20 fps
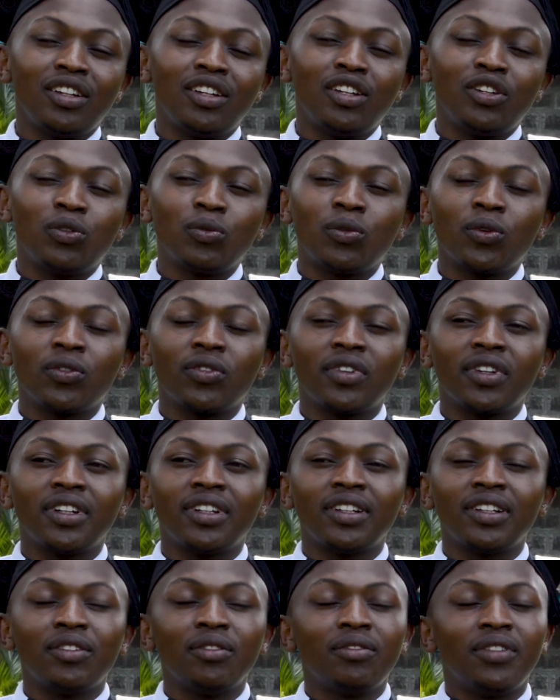it was
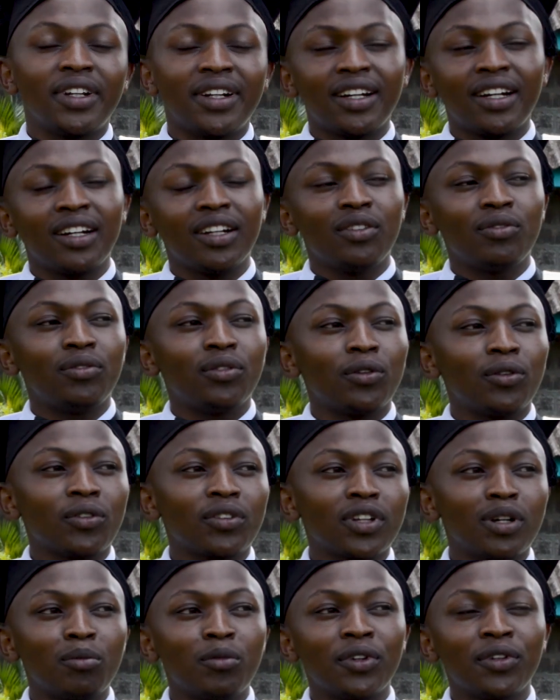very hard for
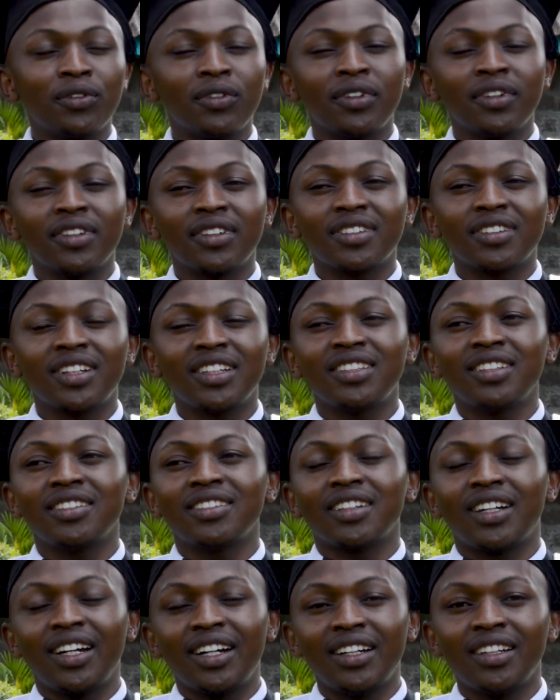someone such
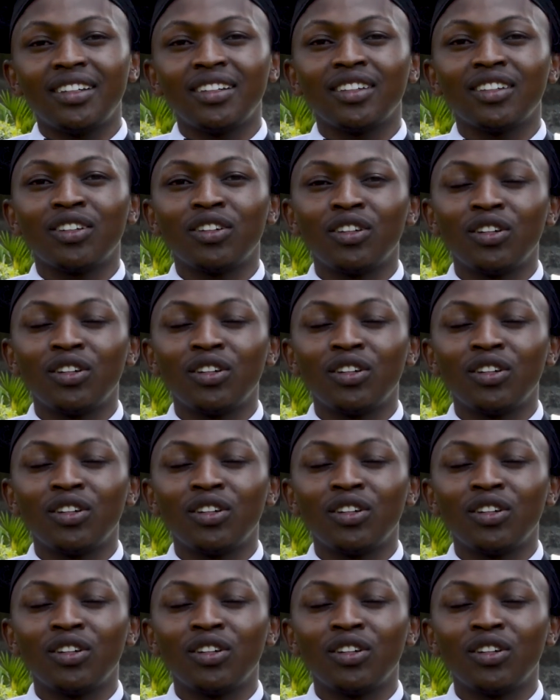as I,